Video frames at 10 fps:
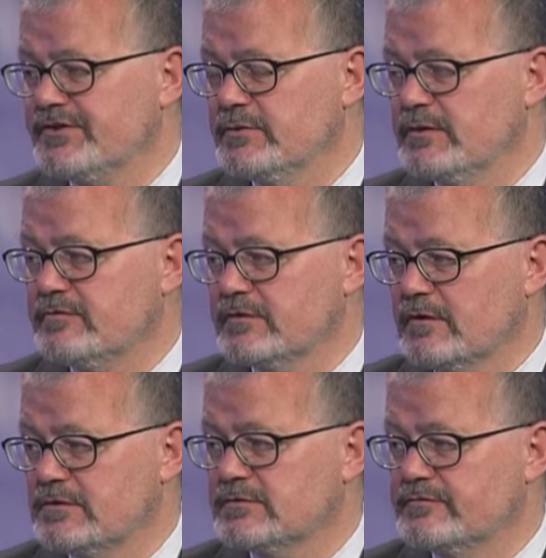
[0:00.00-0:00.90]
issue, if the
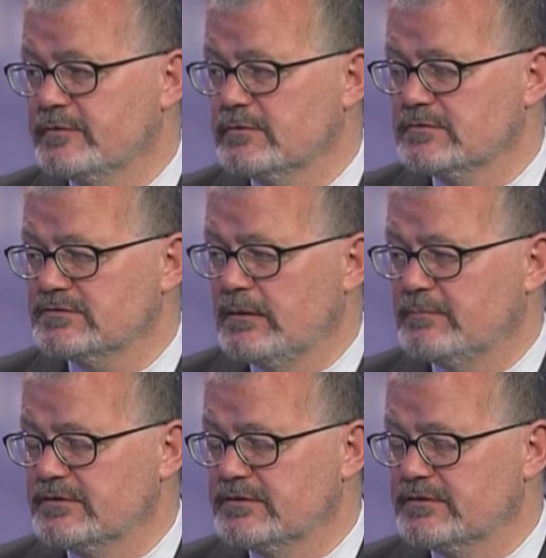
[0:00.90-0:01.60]
cost of fuel goes up,